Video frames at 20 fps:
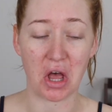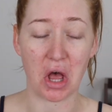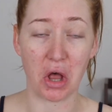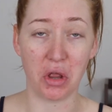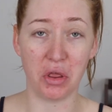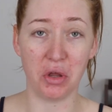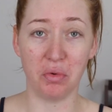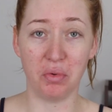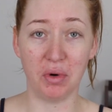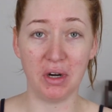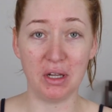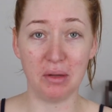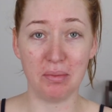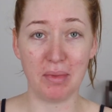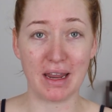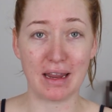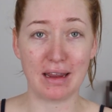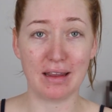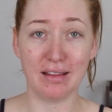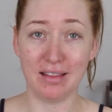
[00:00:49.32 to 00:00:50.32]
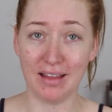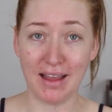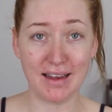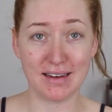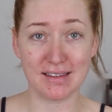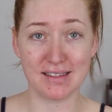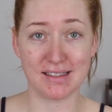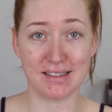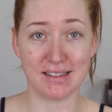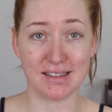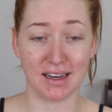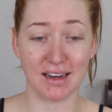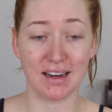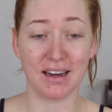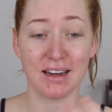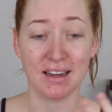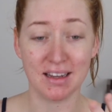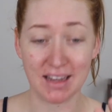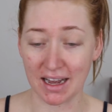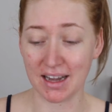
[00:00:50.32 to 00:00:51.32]
the real me. Let's
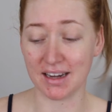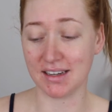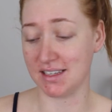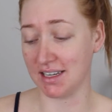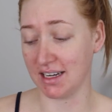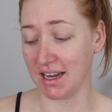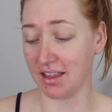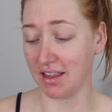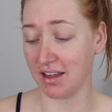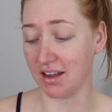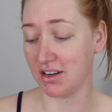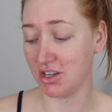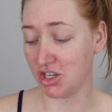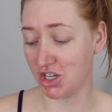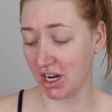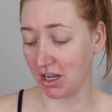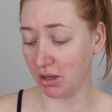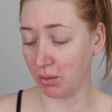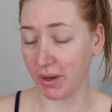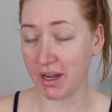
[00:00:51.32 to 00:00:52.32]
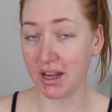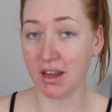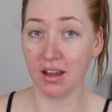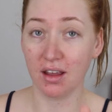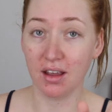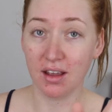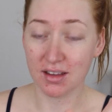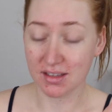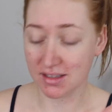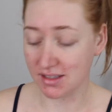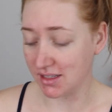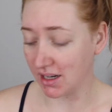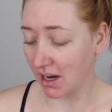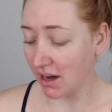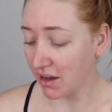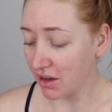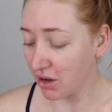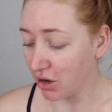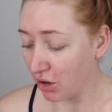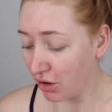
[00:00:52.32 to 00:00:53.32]
get it together, shall we?
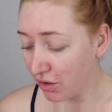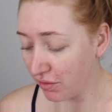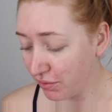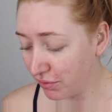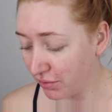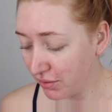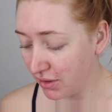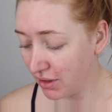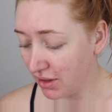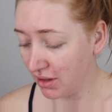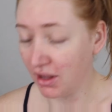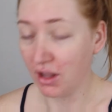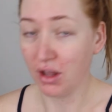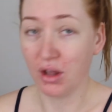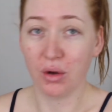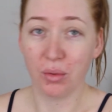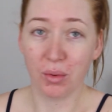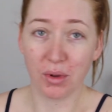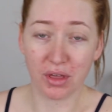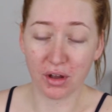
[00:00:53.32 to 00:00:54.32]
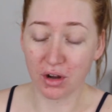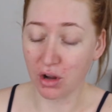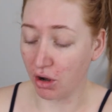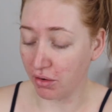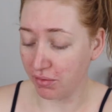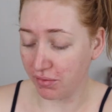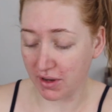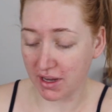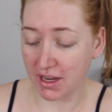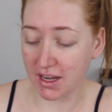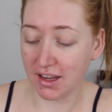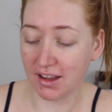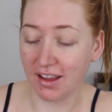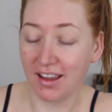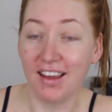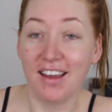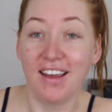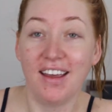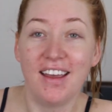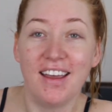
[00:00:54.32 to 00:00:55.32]
Starting off with a coffee
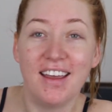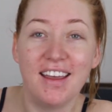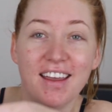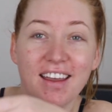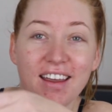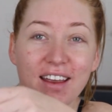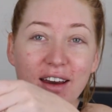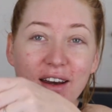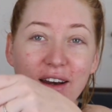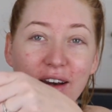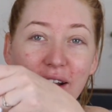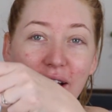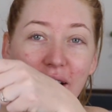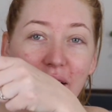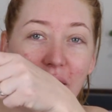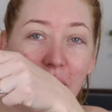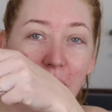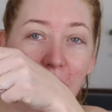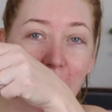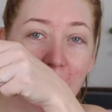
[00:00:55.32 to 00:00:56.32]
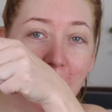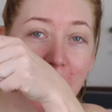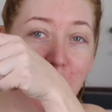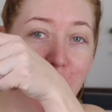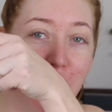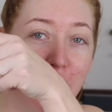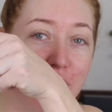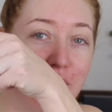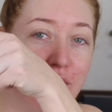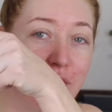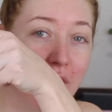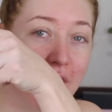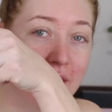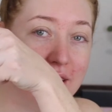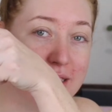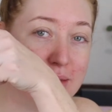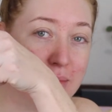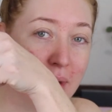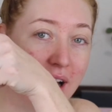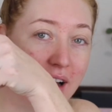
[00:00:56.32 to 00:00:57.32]
in one of my new
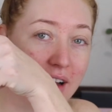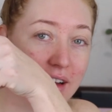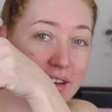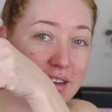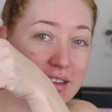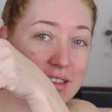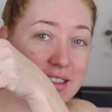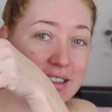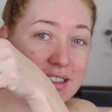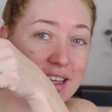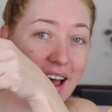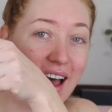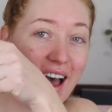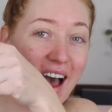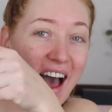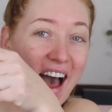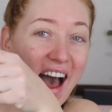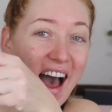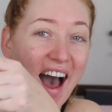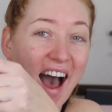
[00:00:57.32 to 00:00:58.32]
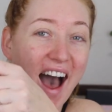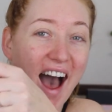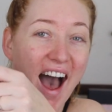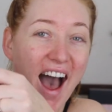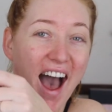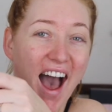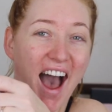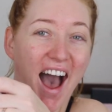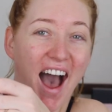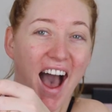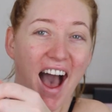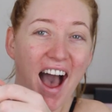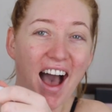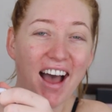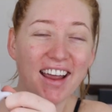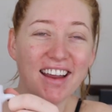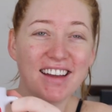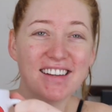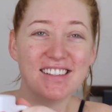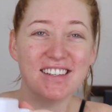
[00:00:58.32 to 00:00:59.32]
friend's mugs.
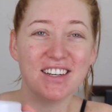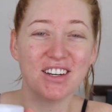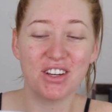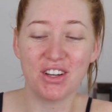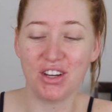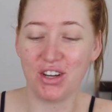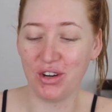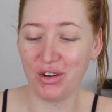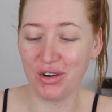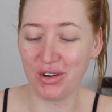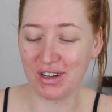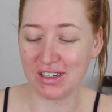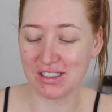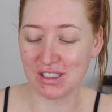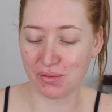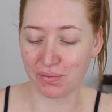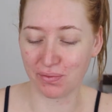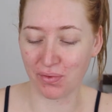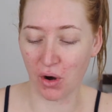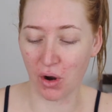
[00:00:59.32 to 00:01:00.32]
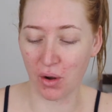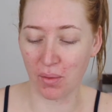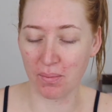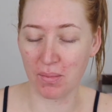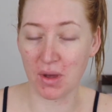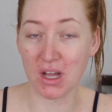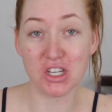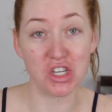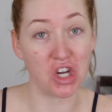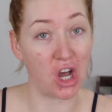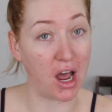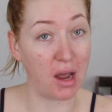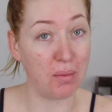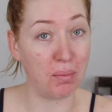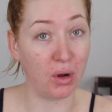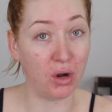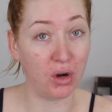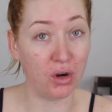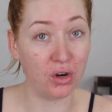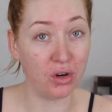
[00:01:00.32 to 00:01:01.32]
Isn't it cute? It's from
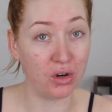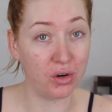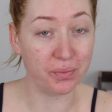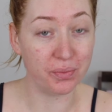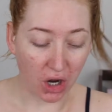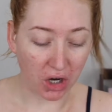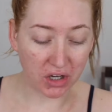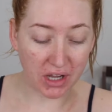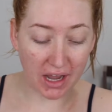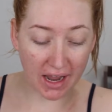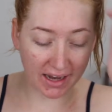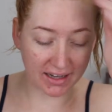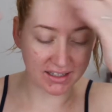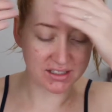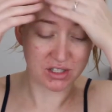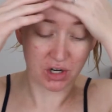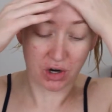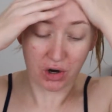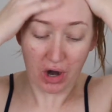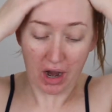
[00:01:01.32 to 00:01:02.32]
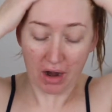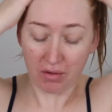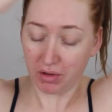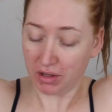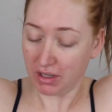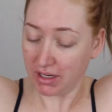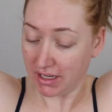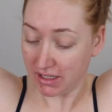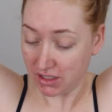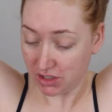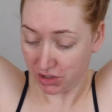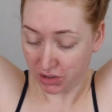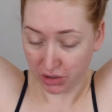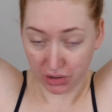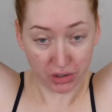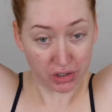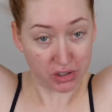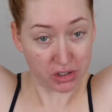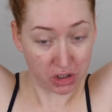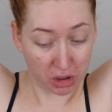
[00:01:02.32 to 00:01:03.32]
Typo. Okay, so I really need
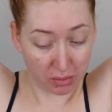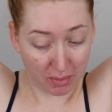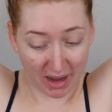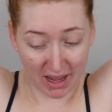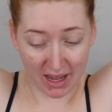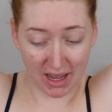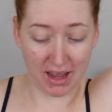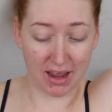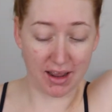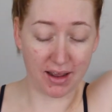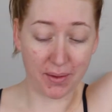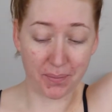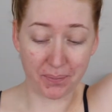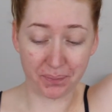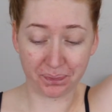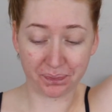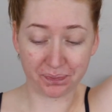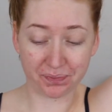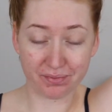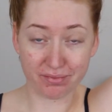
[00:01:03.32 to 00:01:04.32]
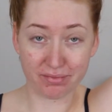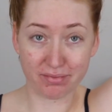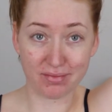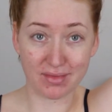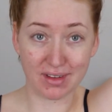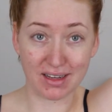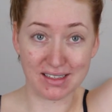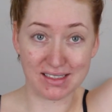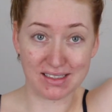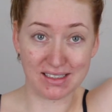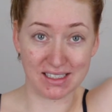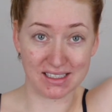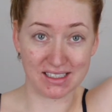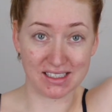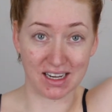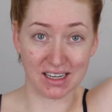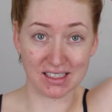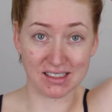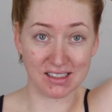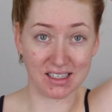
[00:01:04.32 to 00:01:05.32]
to do my hair. It's
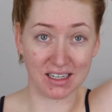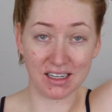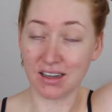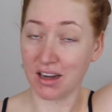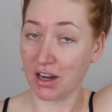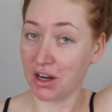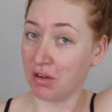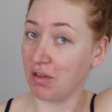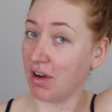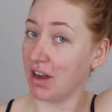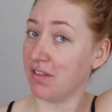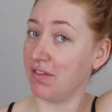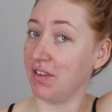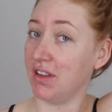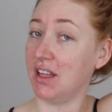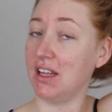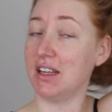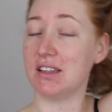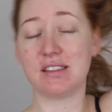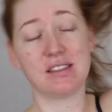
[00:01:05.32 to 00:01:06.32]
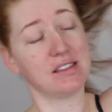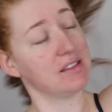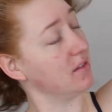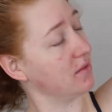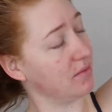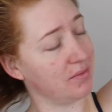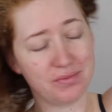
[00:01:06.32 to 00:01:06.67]
disgusting. Are you ready for this?